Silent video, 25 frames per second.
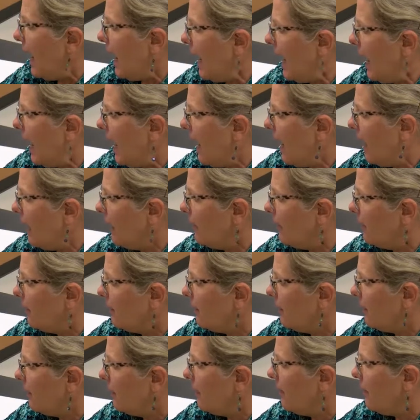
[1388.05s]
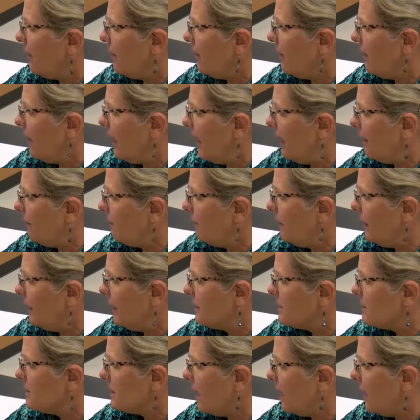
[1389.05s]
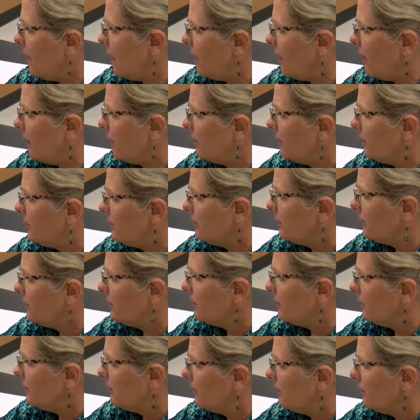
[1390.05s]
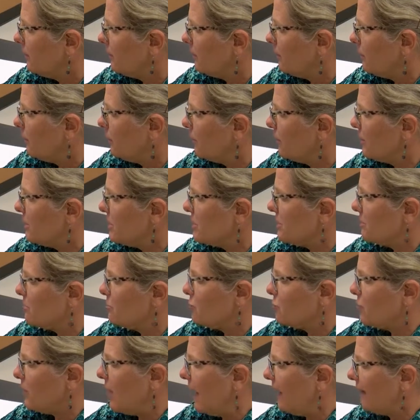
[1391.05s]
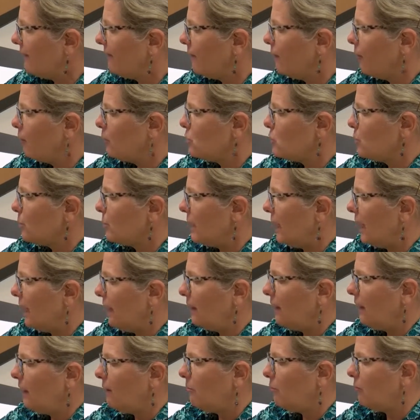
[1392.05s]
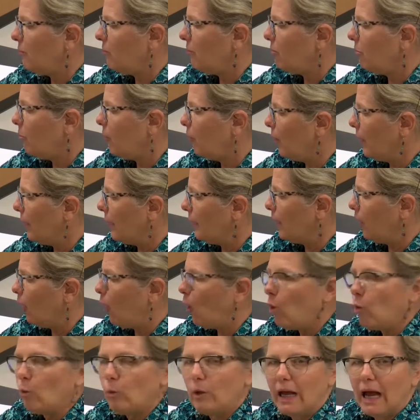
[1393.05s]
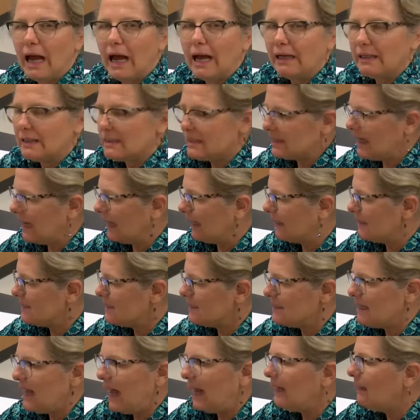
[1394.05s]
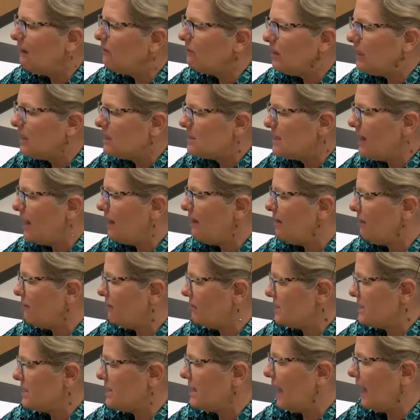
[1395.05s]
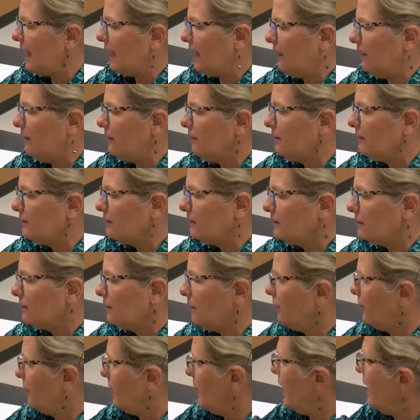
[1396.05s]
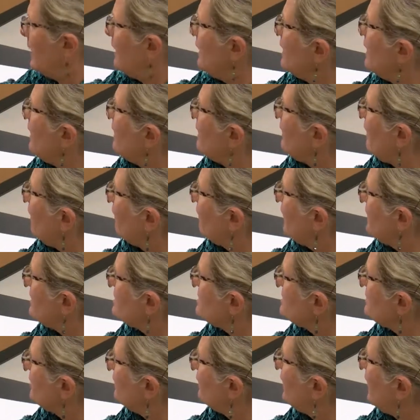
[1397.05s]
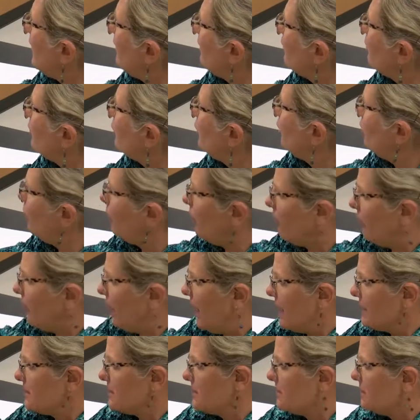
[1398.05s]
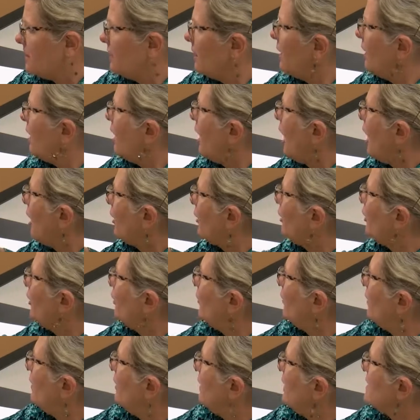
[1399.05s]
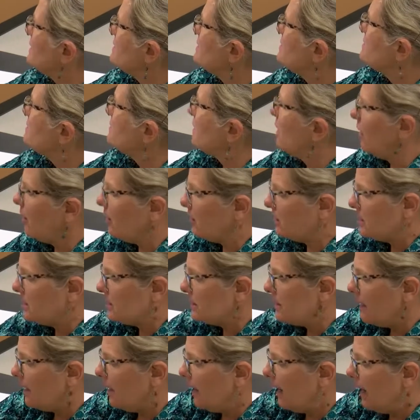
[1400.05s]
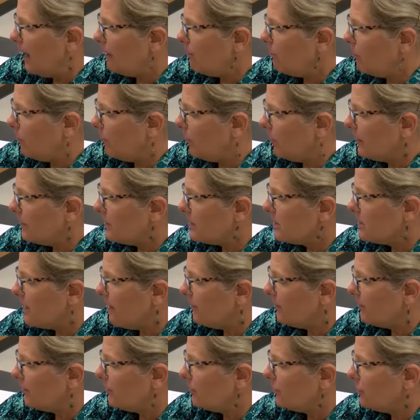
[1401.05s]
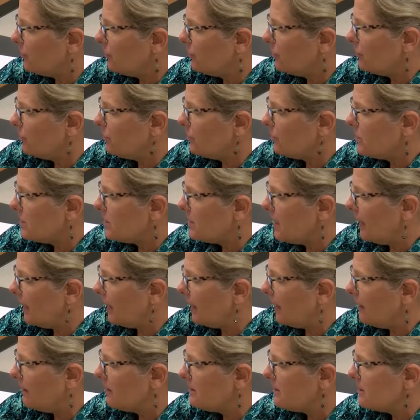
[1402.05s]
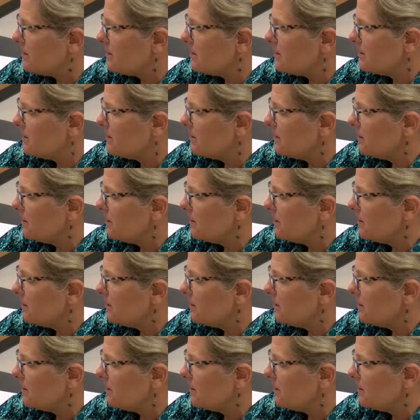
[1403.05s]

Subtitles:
and that means when we subtract those, we end up with 0.09 seconds, not even a tenth of a second, okay? Now let's look at our QRS. Our QRS starts at 0.72 seconds,